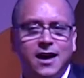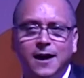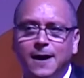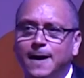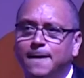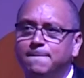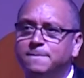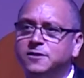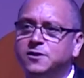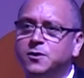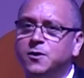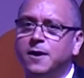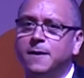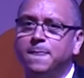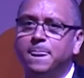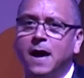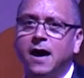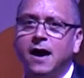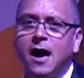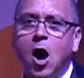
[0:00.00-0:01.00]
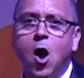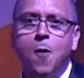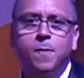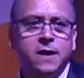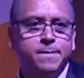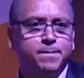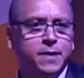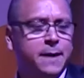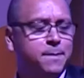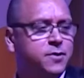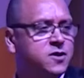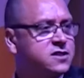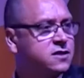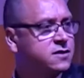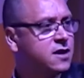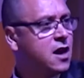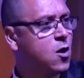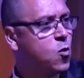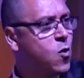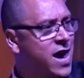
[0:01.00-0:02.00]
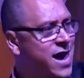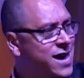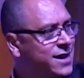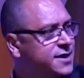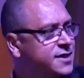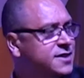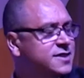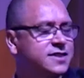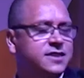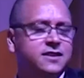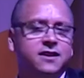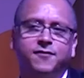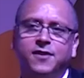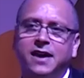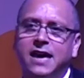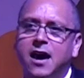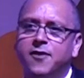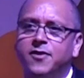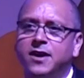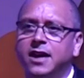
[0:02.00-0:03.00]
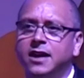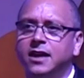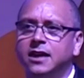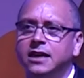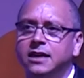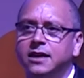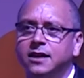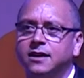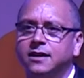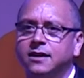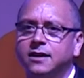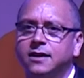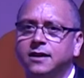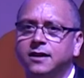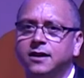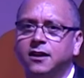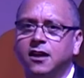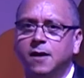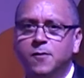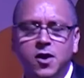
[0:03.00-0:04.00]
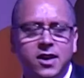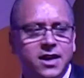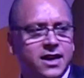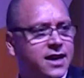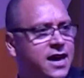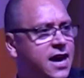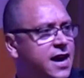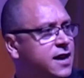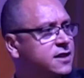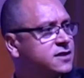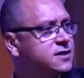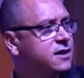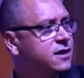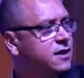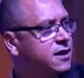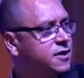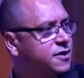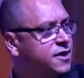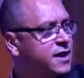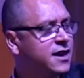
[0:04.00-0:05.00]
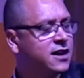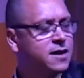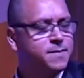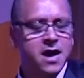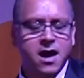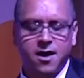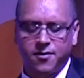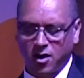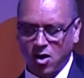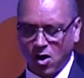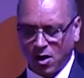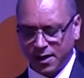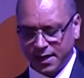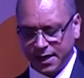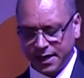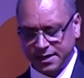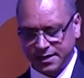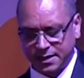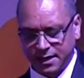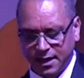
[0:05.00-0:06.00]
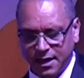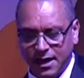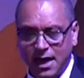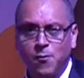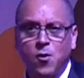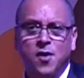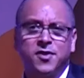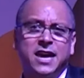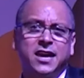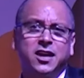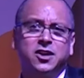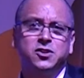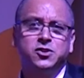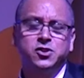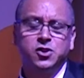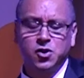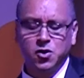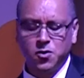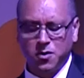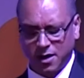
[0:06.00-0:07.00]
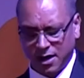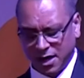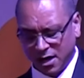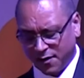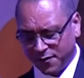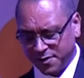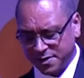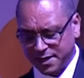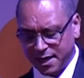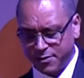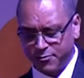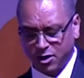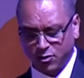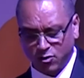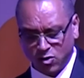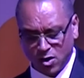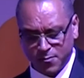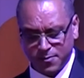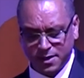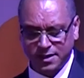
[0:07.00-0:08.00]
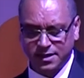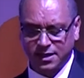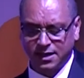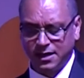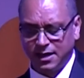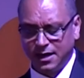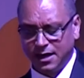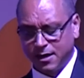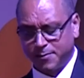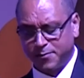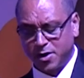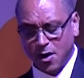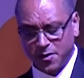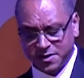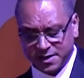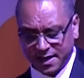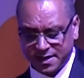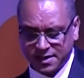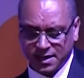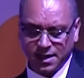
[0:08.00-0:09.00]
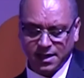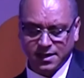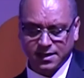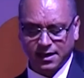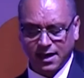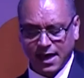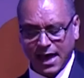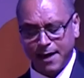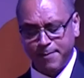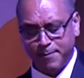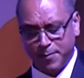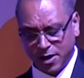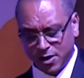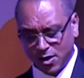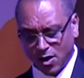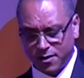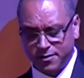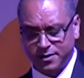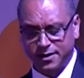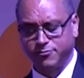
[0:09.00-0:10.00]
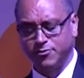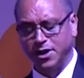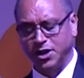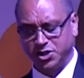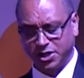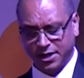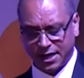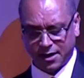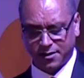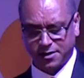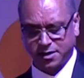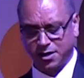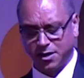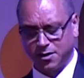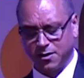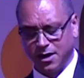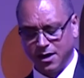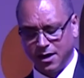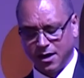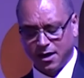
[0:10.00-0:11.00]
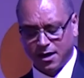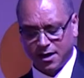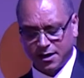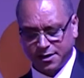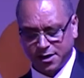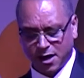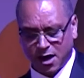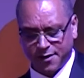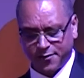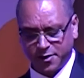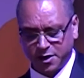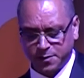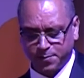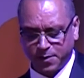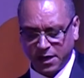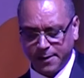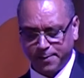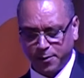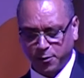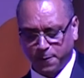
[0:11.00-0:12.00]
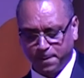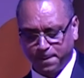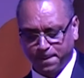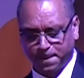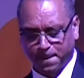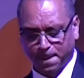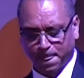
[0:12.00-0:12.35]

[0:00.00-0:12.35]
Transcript: to open people's awareness of how they communicate and think about colleagues and what they can do in obviously recruitment processes and beyond, and reaching out to diverse people.